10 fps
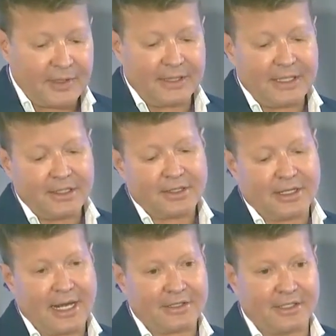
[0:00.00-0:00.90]
Then you can
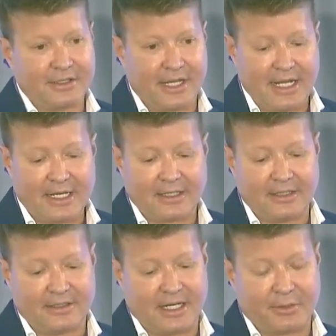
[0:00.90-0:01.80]
actually take
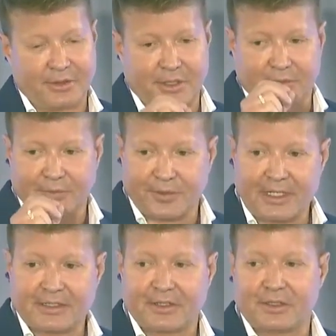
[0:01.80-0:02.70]
these animals, you can freeze their